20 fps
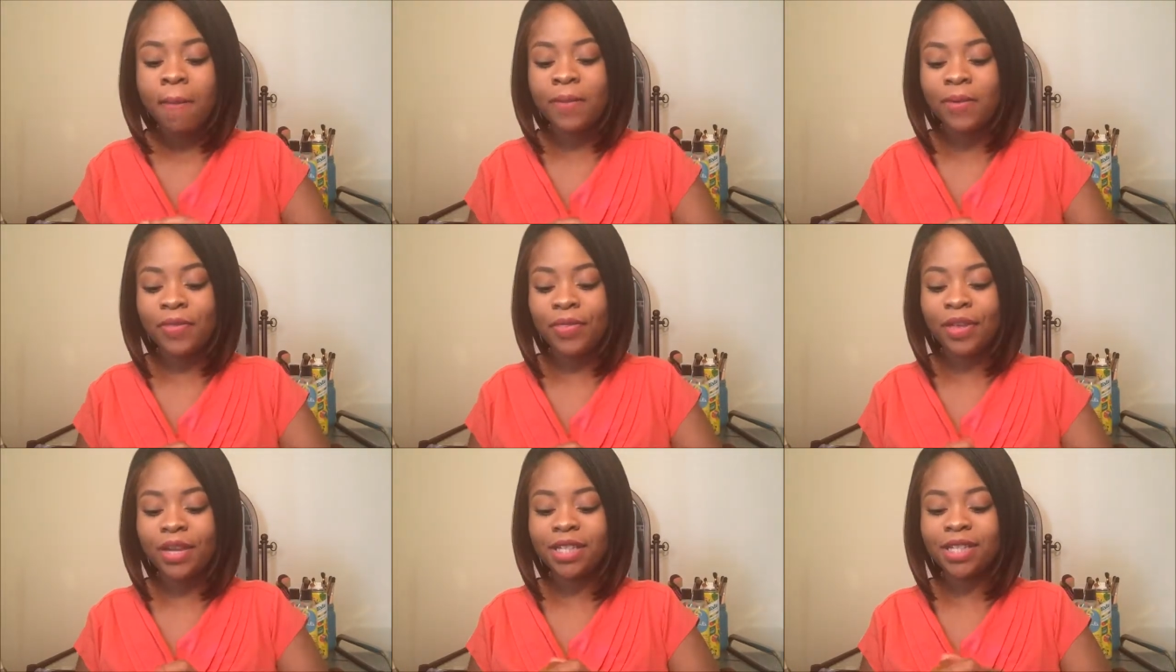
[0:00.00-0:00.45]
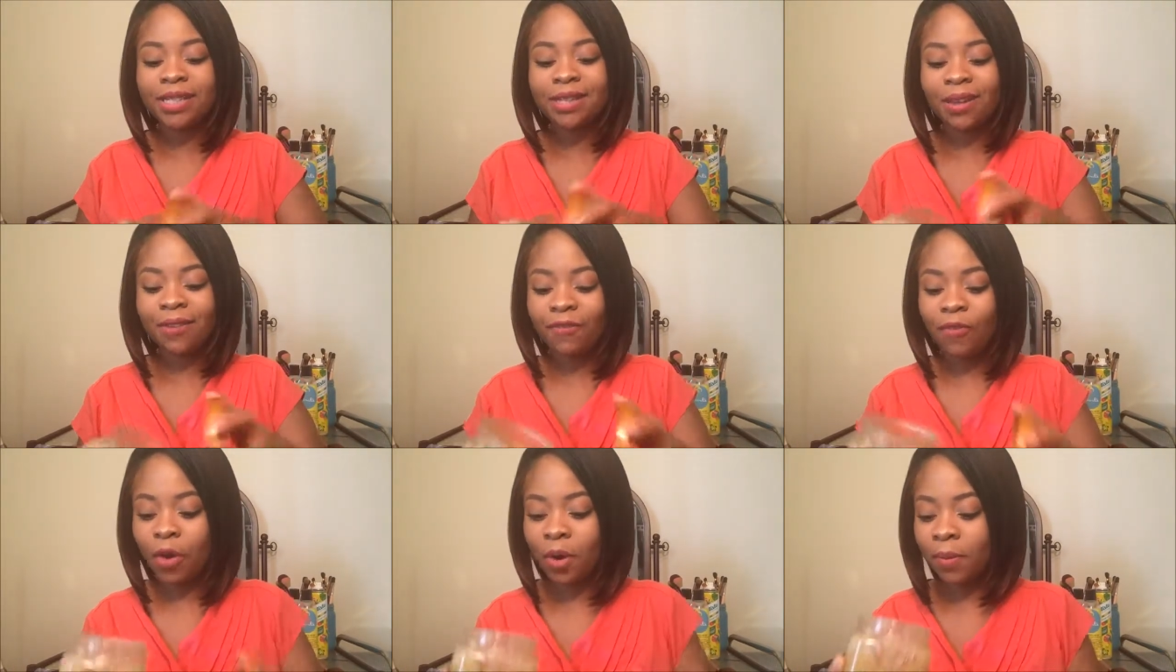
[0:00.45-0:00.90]
But this
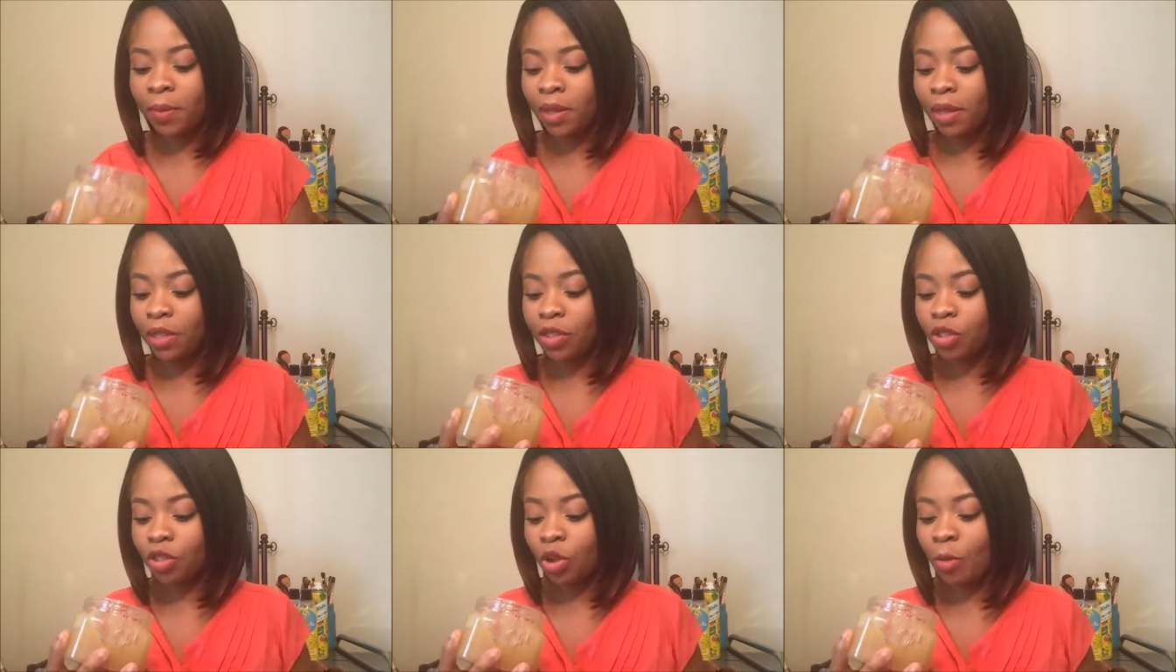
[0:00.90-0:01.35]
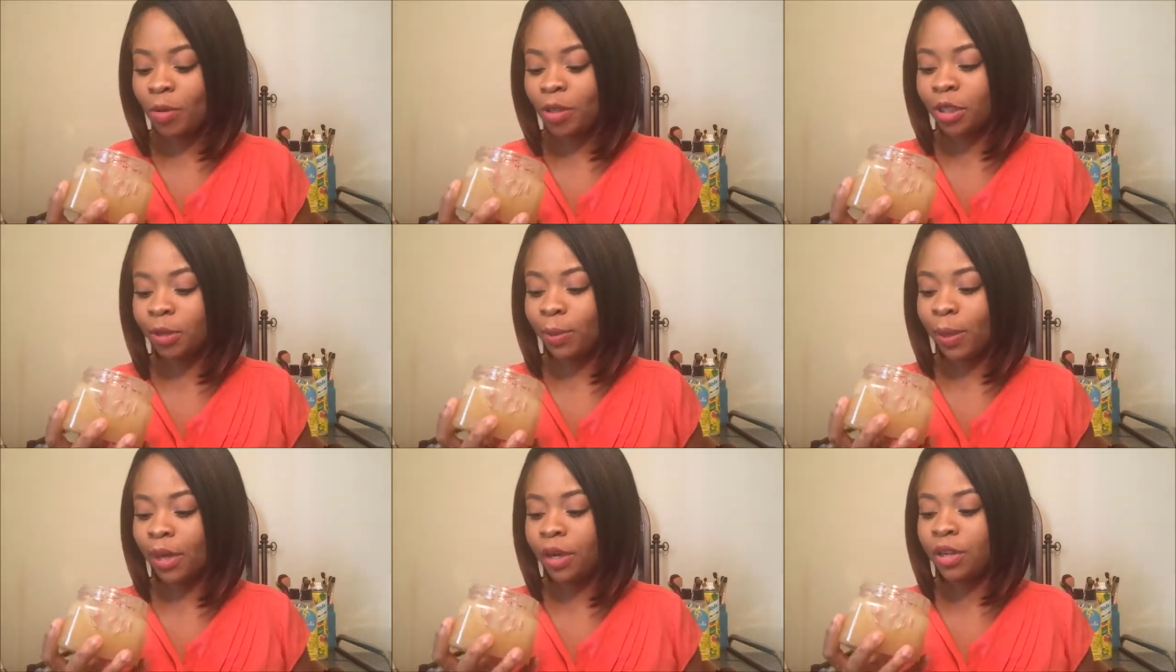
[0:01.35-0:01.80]
like formula is so
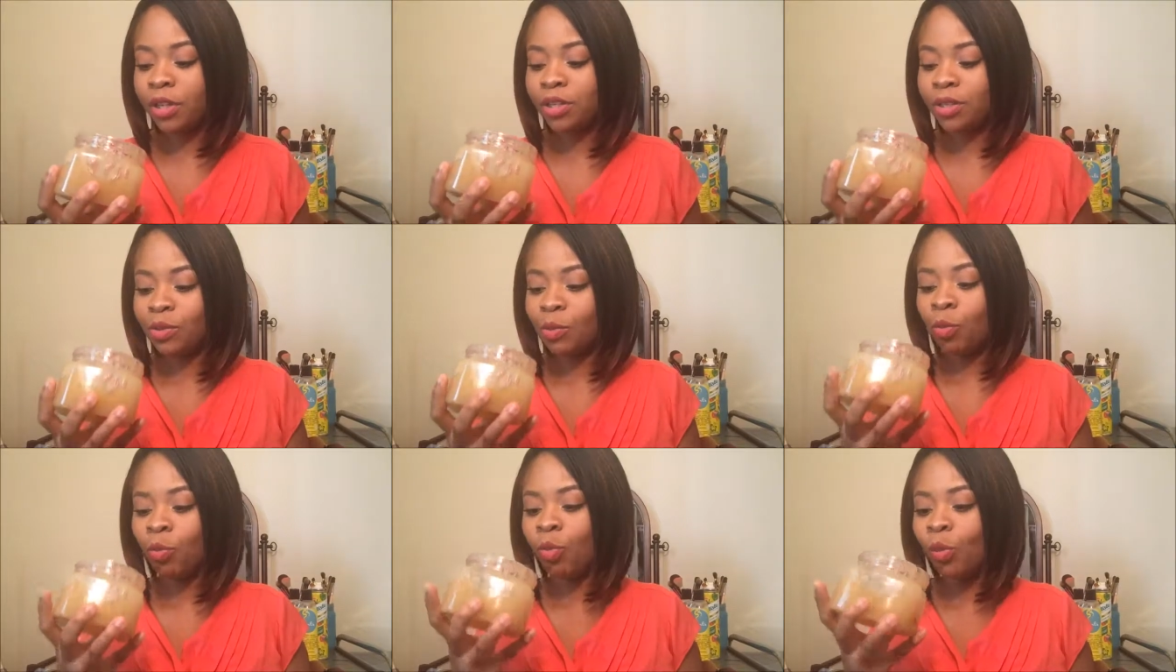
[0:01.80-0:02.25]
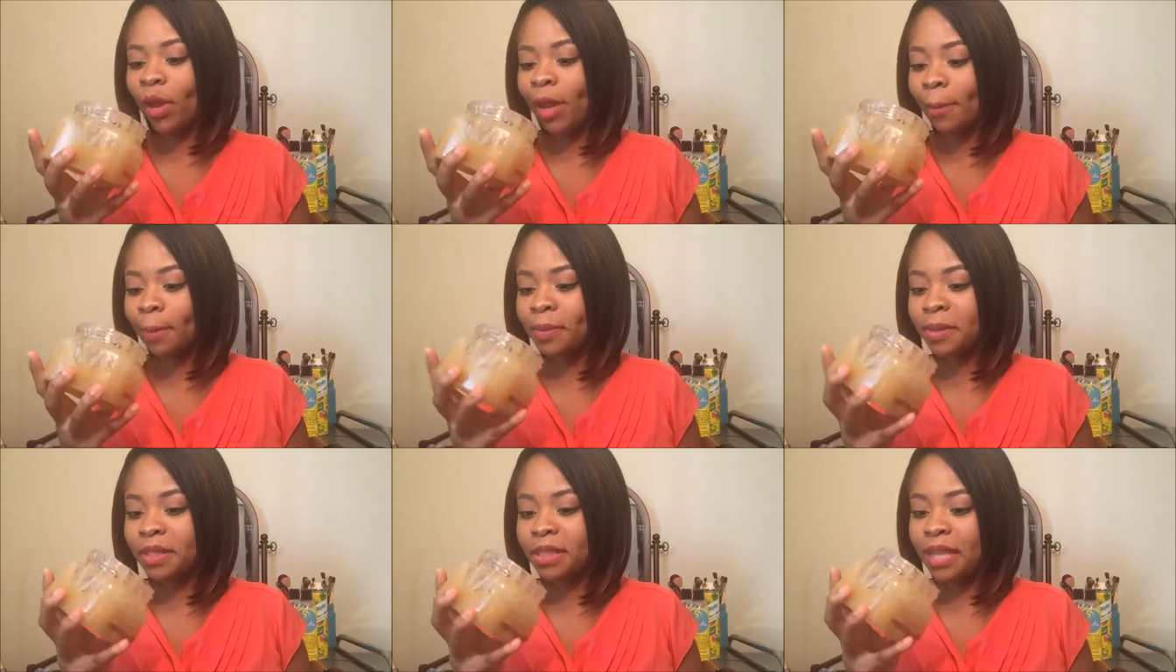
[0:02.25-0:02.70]
much better. It's
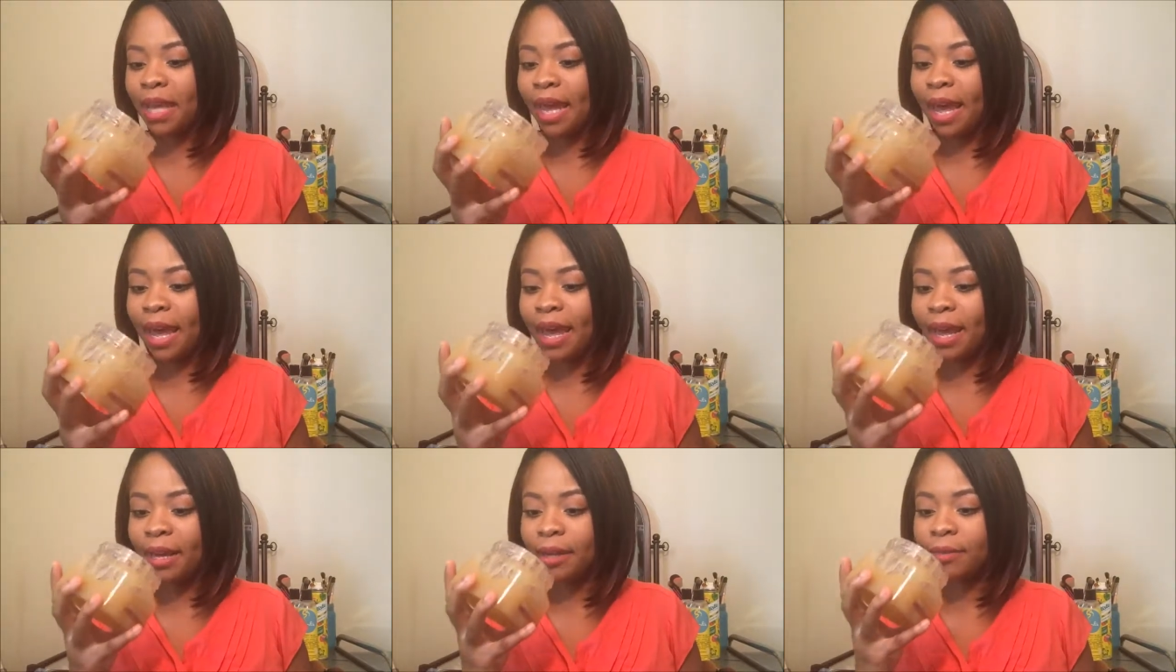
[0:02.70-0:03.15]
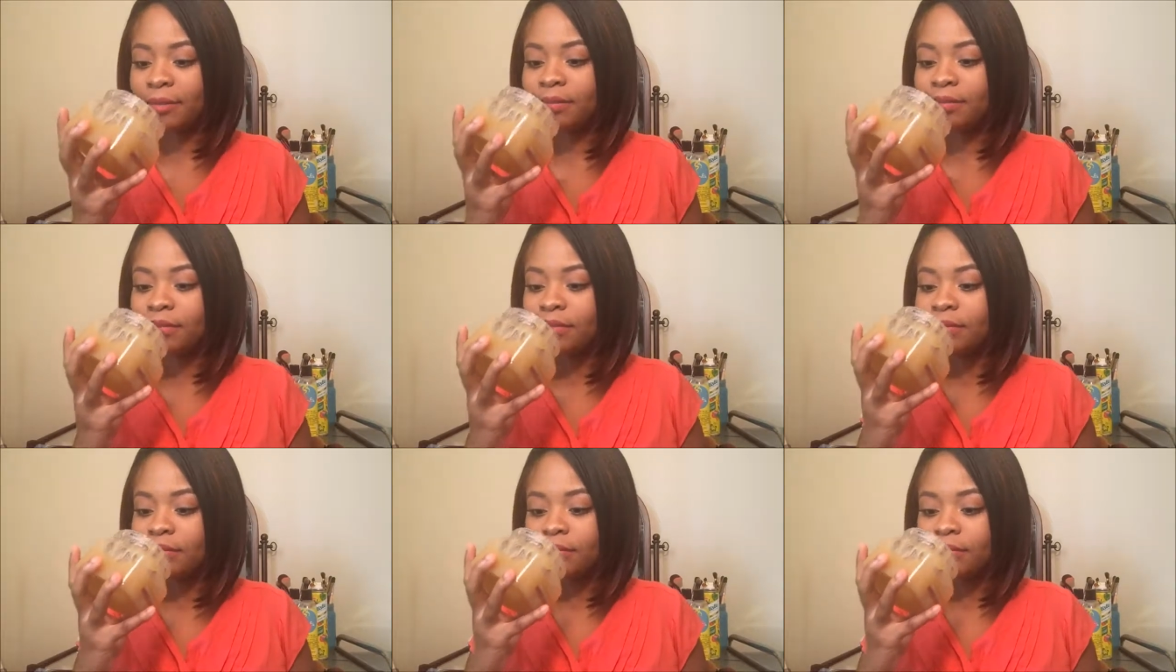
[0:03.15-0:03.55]
whipped and